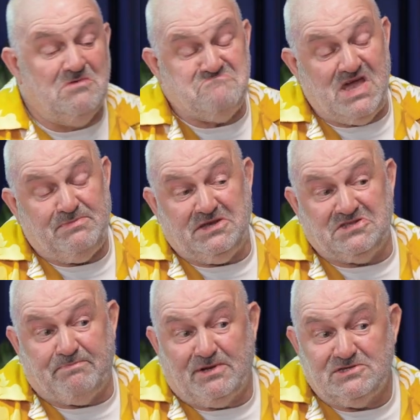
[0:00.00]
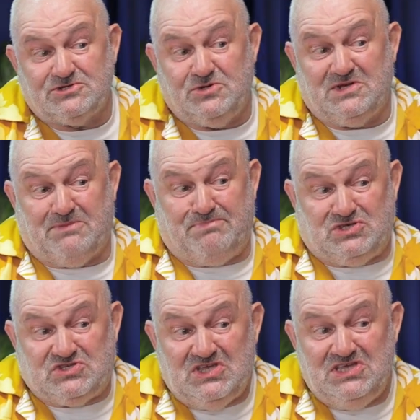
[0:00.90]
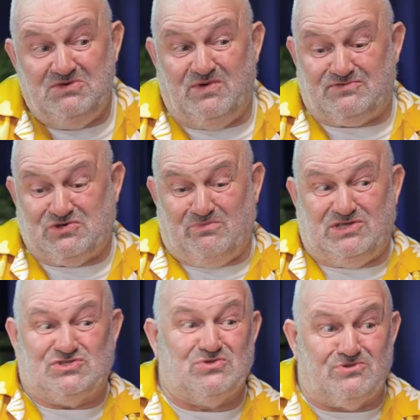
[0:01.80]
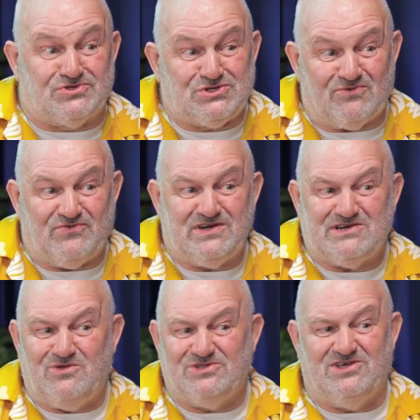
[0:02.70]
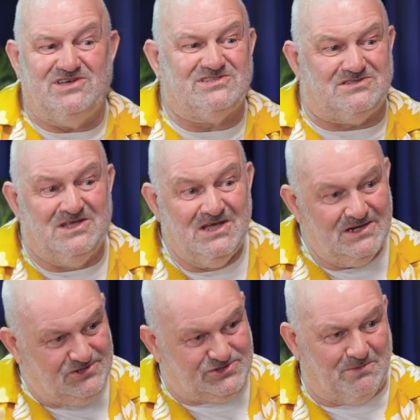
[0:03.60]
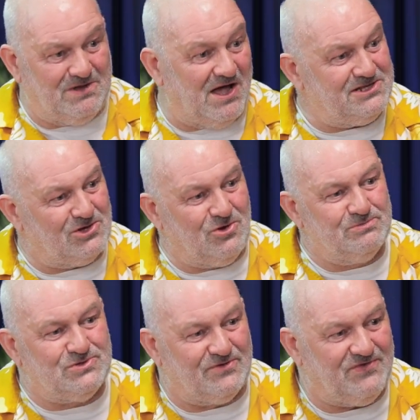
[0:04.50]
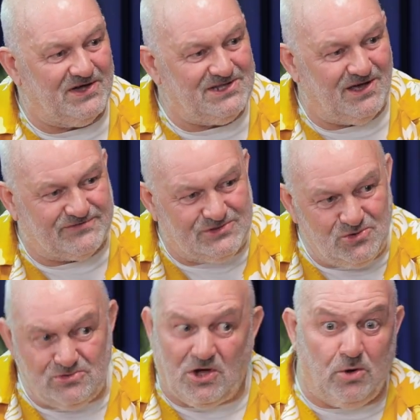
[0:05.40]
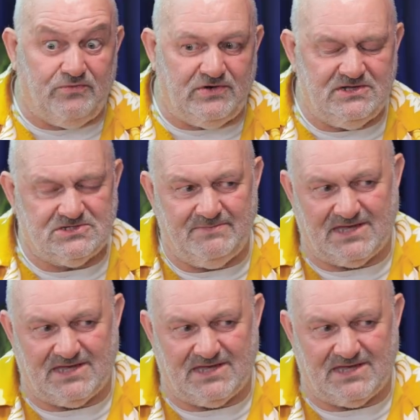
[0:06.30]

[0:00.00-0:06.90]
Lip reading: maybe in the past you had a PC with some installed software on it, and there's some guy that comes on a Friday afternoon, hopefully, to